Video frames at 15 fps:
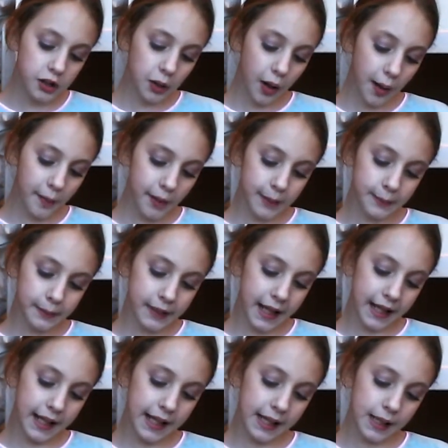So I'm going to be
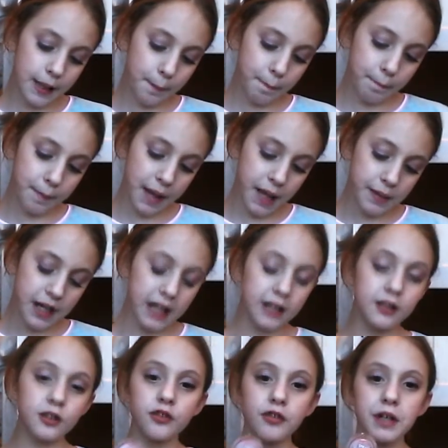taking
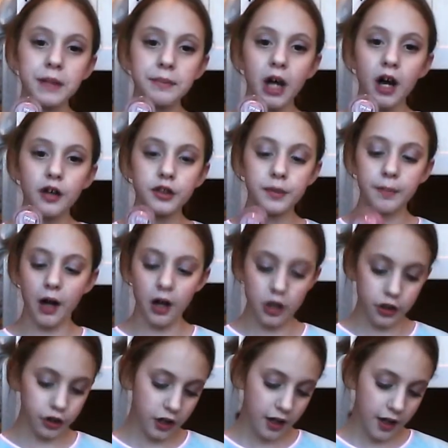Maybelline's Dream Touch
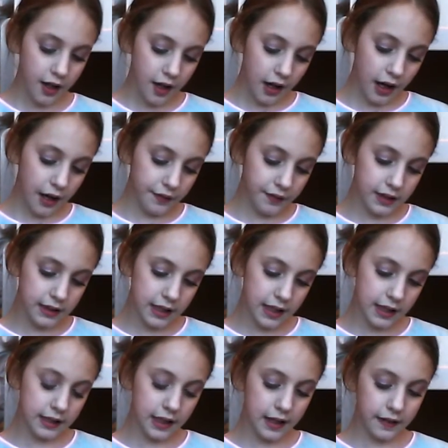blush, and this
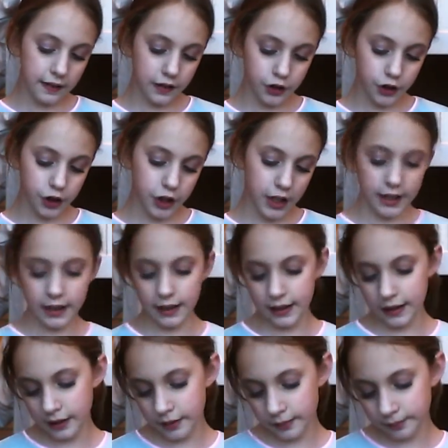is in the
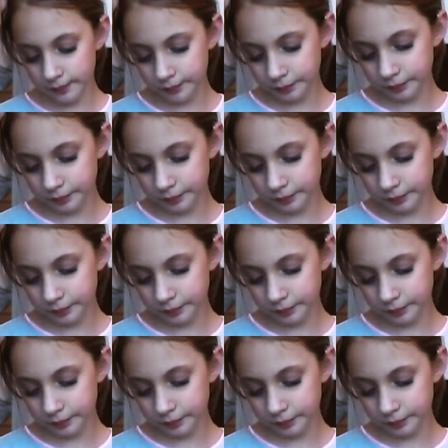shade,